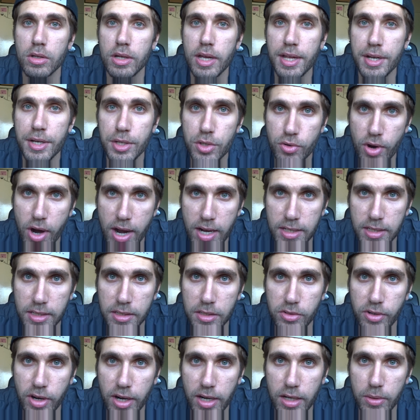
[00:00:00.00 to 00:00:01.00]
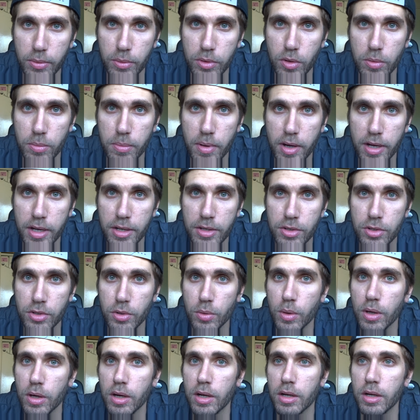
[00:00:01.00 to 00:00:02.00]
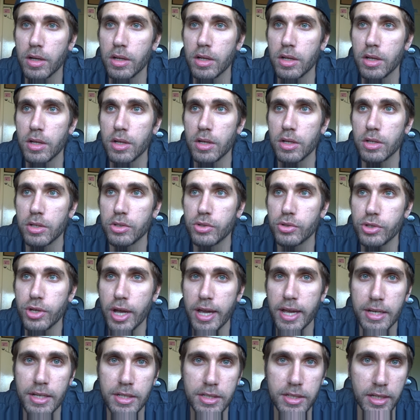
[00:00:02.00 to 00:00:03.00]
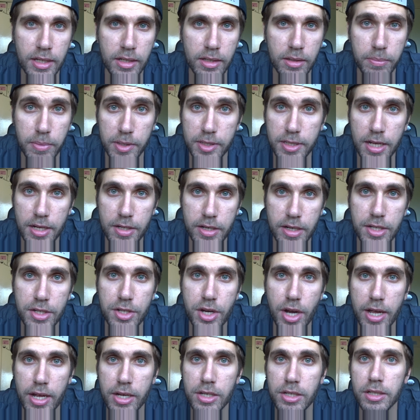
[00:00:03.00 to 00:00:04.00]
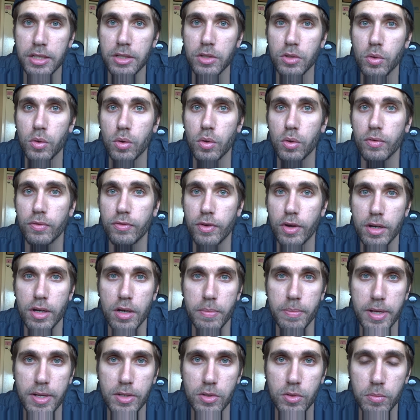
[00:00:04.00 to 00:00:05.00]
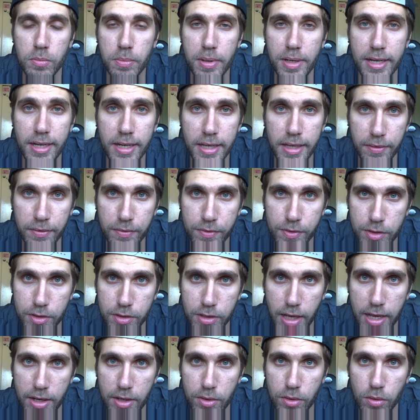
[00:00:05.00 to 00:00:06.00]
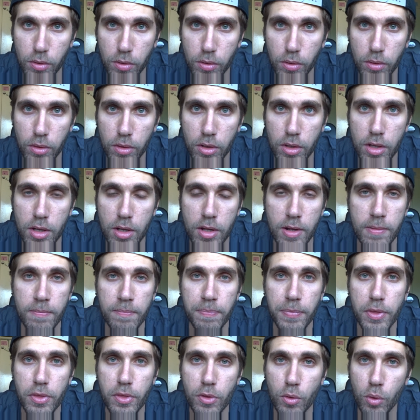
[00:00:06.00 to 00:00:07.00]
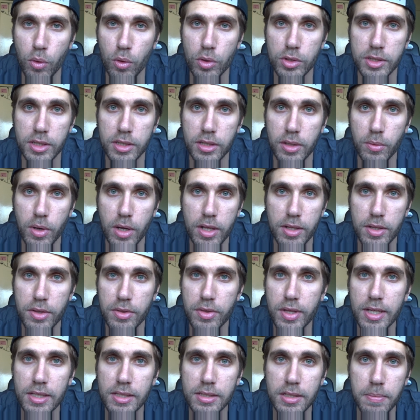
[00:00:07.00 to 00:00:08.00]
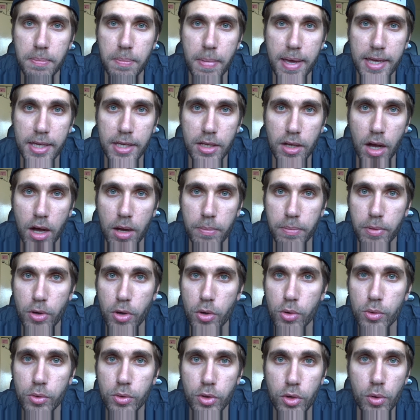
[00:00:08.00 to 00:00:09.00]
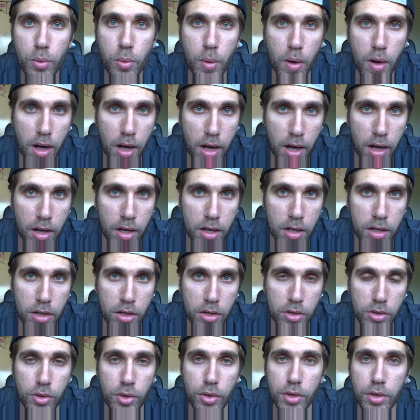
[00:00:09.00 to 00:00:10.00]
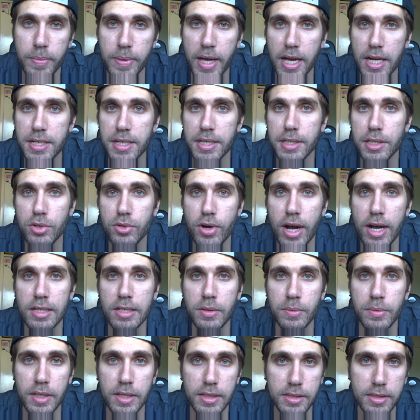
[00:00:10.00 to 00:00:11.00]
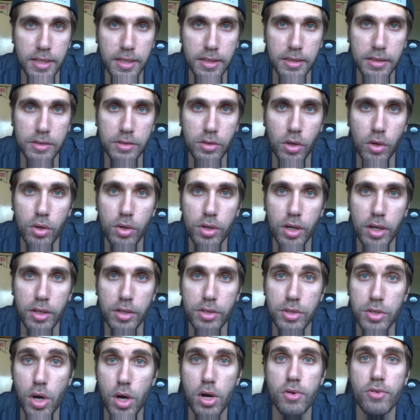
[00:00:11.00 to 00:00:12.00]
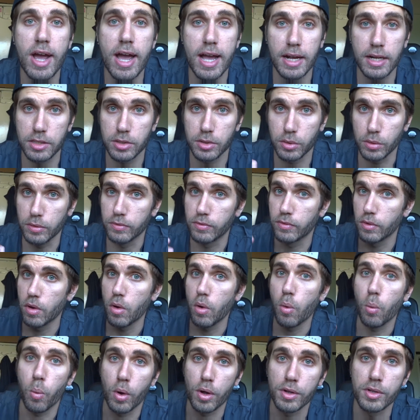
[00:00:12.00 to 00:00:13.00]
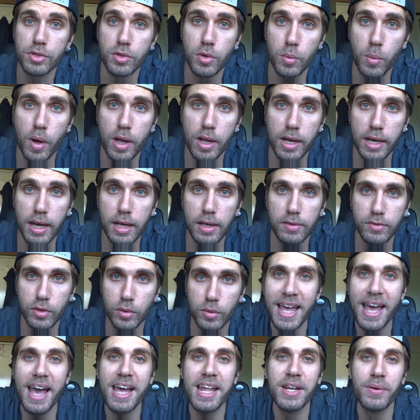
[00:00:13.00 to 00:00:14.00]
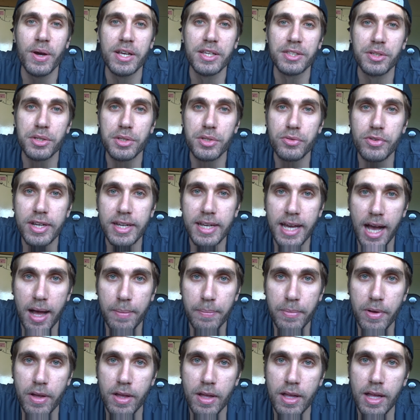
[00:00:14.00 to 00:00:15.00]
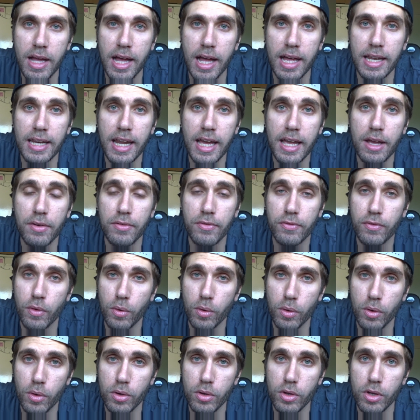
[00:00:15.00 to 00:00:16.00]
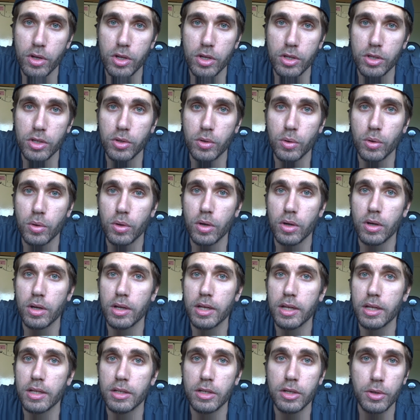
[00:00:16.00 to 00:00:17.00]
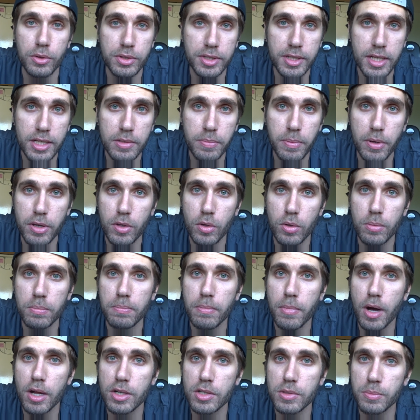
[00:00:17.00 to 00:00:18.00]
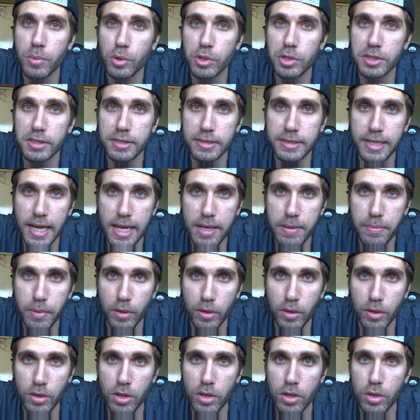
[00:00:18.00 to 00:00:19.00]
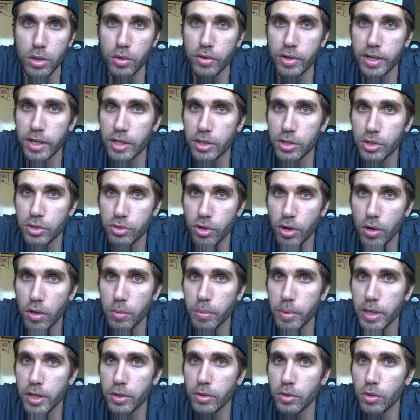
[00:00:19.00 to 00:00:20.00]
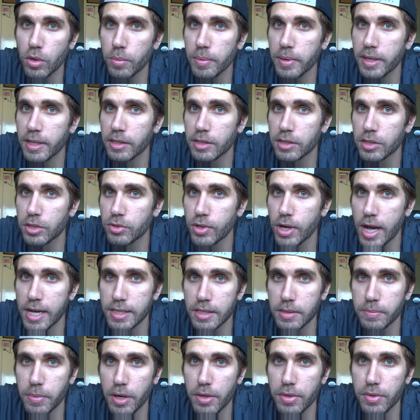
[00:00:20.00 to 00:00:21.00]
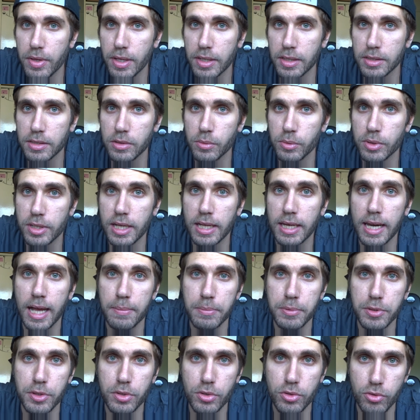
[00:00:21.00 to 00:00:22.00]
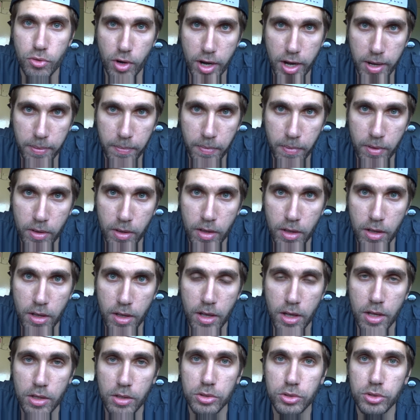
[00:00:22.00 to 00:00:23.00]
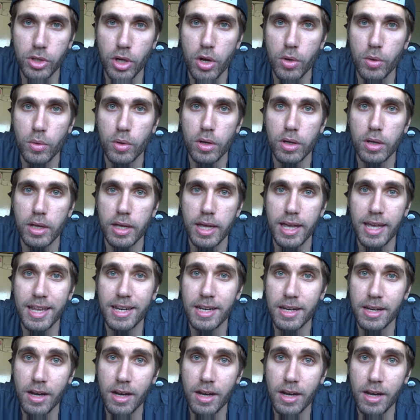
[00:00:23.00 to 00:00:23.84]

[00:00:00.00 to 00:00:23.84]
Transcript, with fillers: interacting directly with your mind, you are changing, potentially changing your fundamental beliefs and your thoughts and the, and the things that make up who you are you're going to be actually interacting with these things on a direct sort of one-to-one -one level. Anyway, so to recap, a layer four, you're lucid, but you're much more stable. You're in control, but you're not being distracted by things that would collapse the dream. So in a